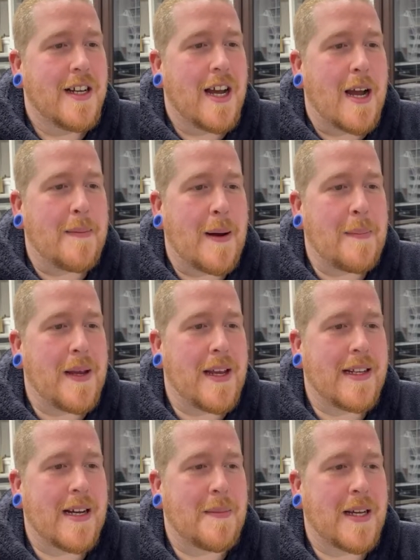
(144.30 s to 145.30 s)
I'm happy
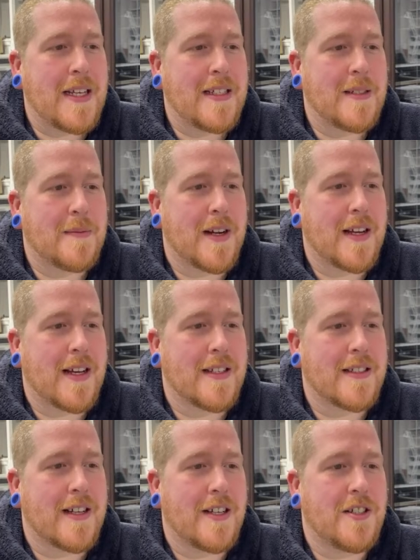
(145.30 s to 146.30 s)
now my Easter break has
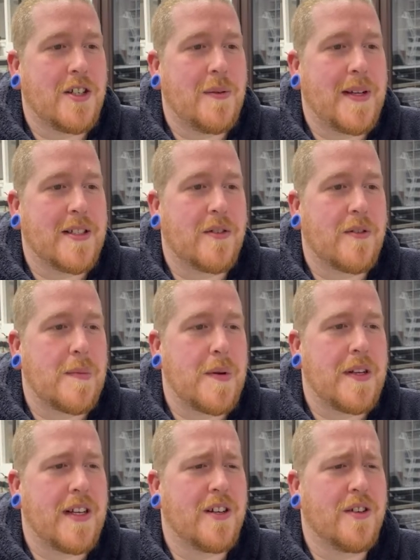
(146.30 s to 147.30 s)
started two weeks off from
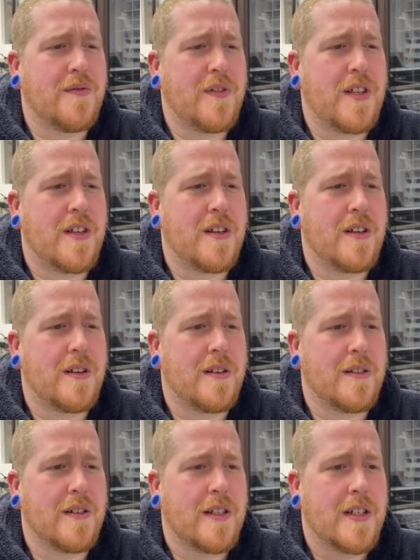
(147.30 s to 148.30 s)
uni. Good for
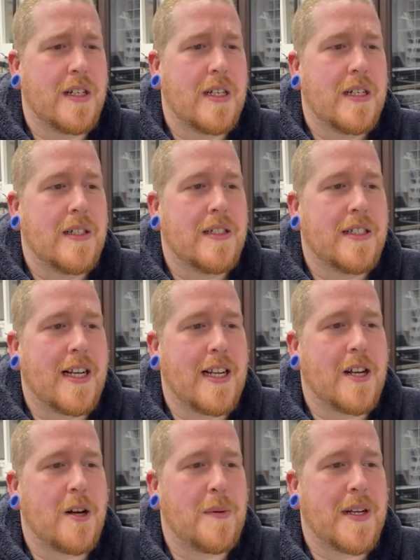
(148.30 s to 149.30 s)
you.
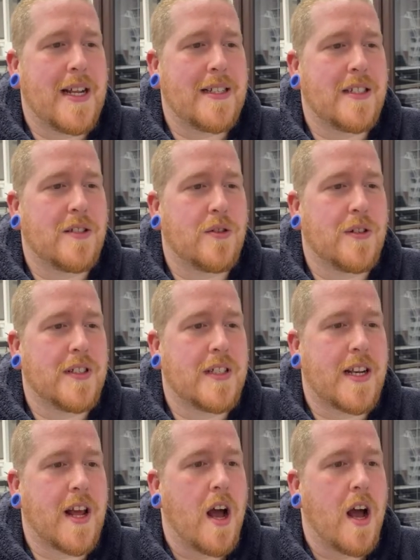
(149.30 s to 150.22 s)
Jillian Open Etsy store. is stunning.